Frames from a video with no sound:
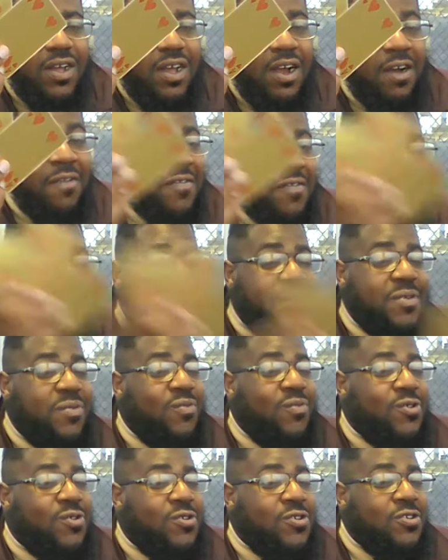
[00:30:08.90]
a very
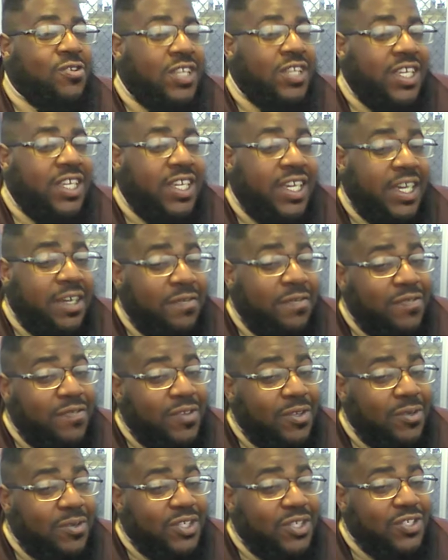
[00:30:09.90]
worldly
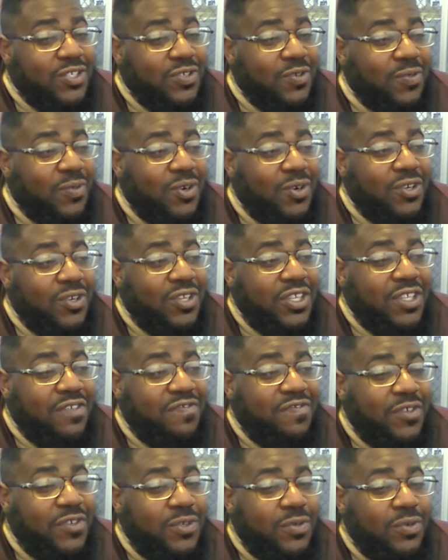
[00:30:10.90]
influence, a worldly
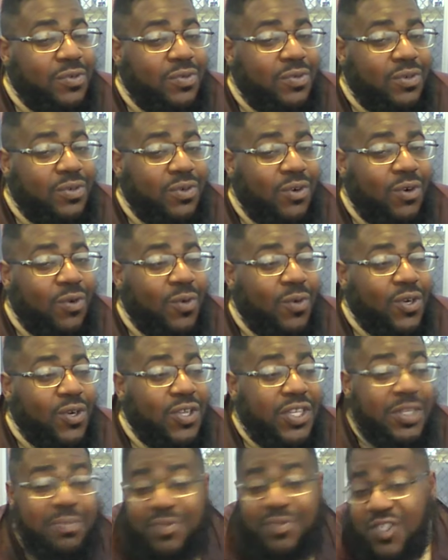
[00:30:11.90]
view, or
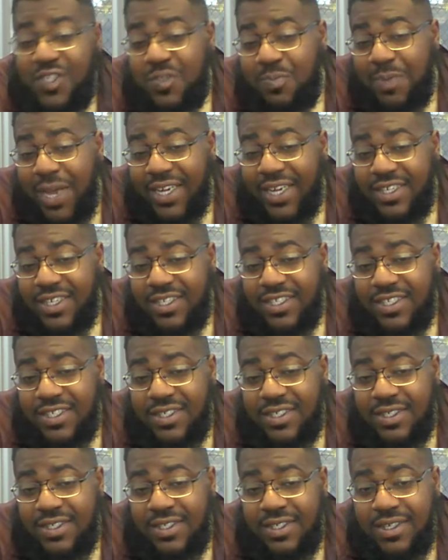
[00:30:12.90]
worldly
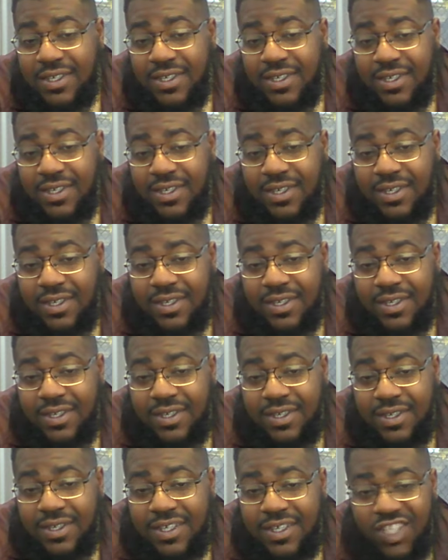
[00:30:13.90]
perspectives
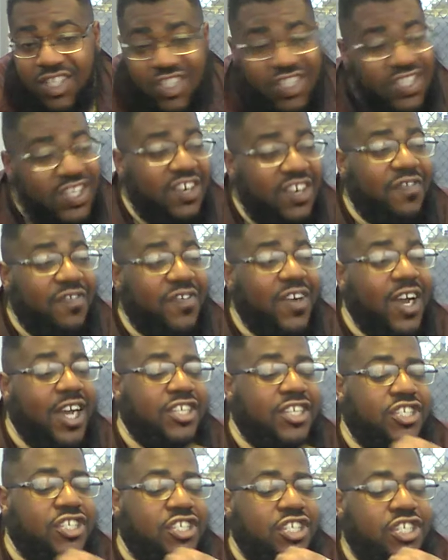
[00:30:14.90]
to the
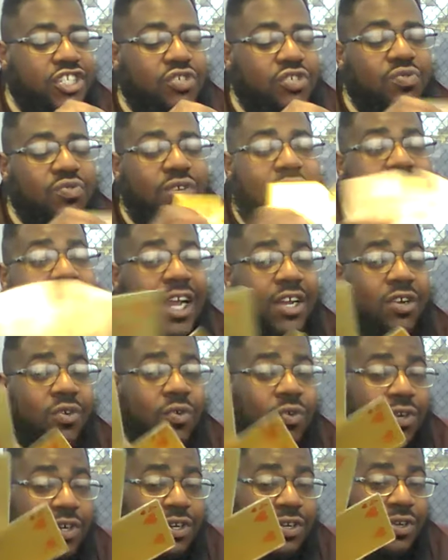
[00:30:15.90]
divine shit you got
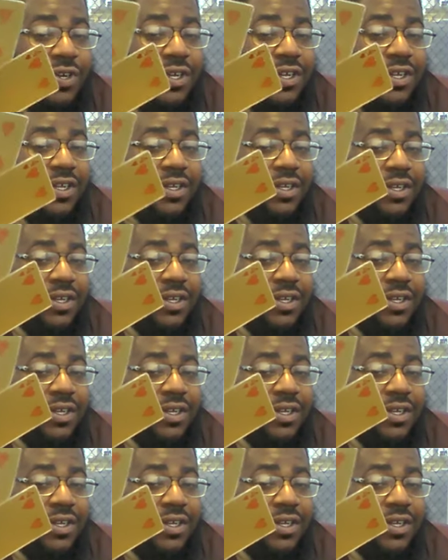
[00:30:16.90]
going on.